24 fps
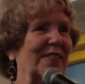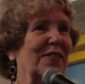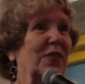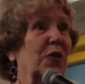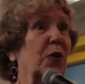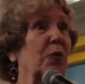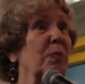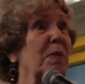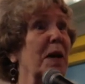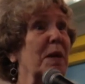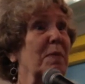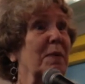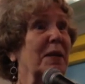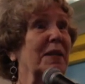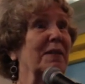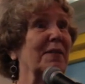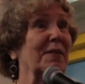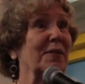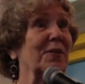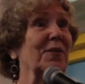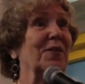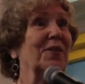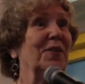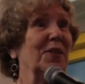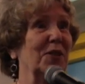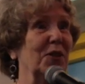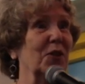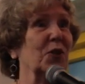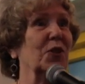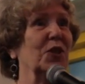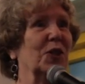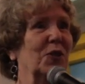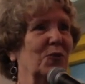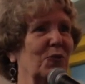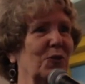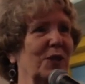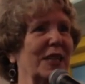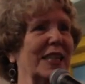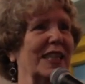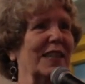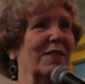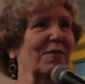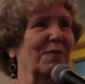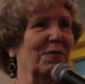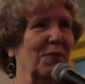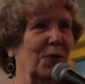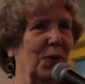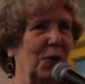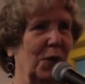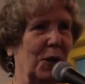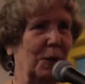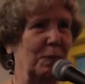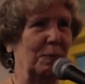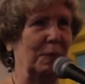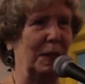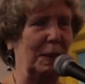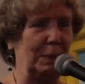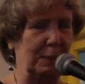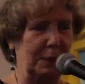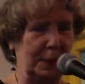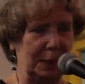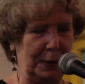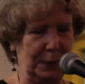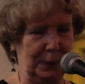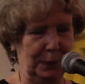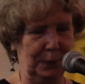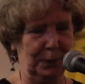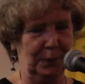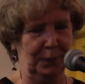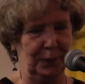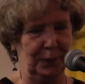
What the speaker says: So maybe, Susan, you can read it for people.